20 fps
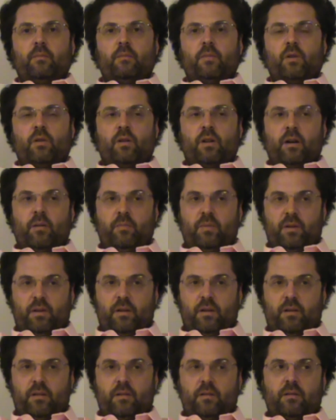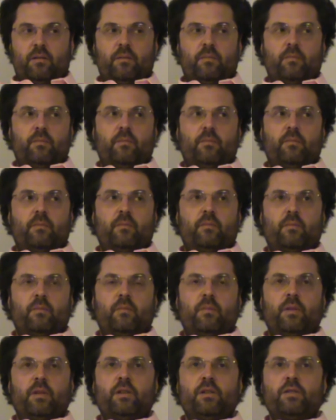Or complicated.
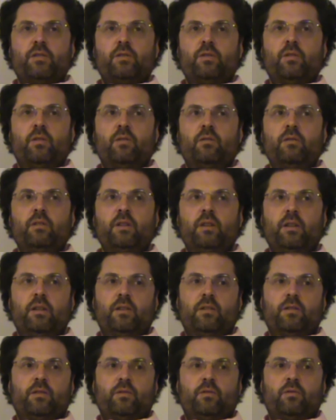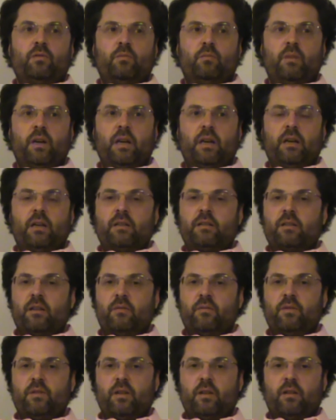There's no need to make
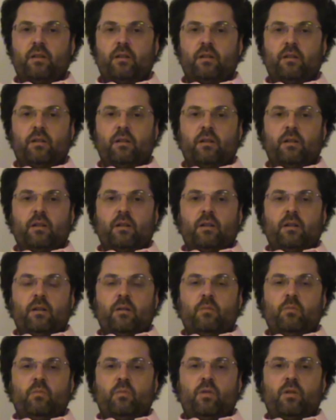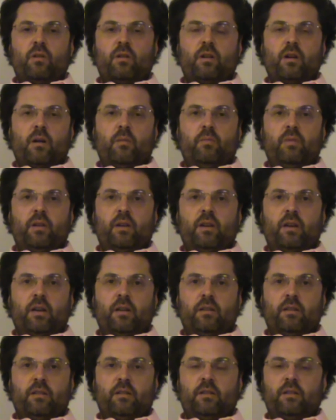something more
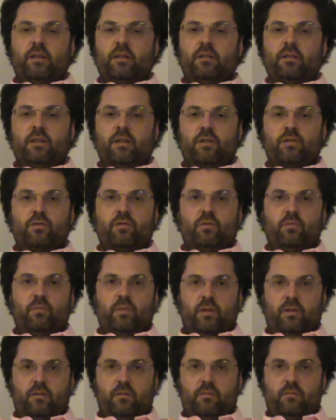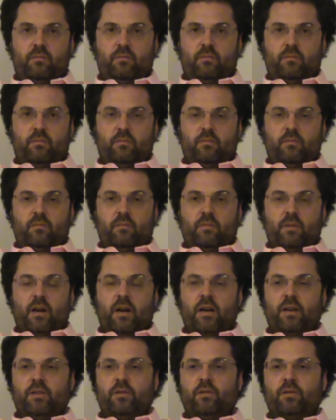complicated than it needs to be.
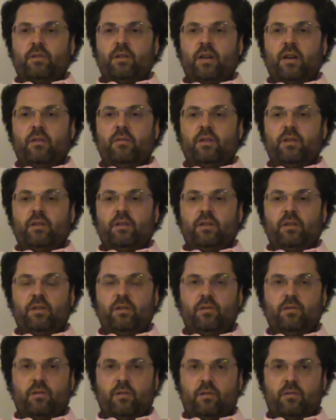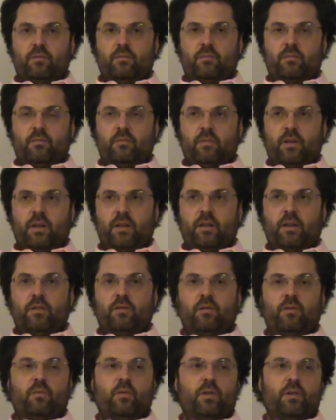I don't have an ego, and I
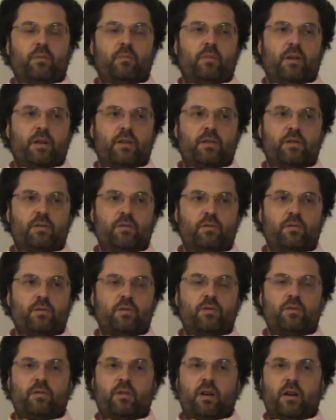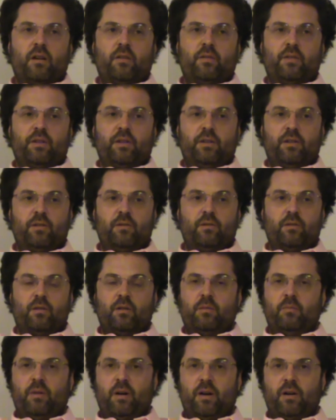don't want my students to have an ego
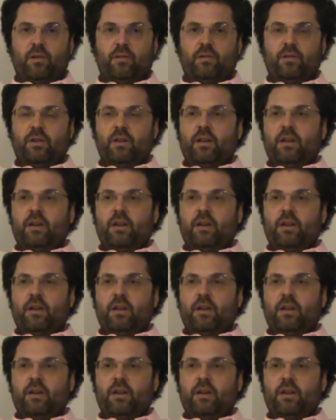about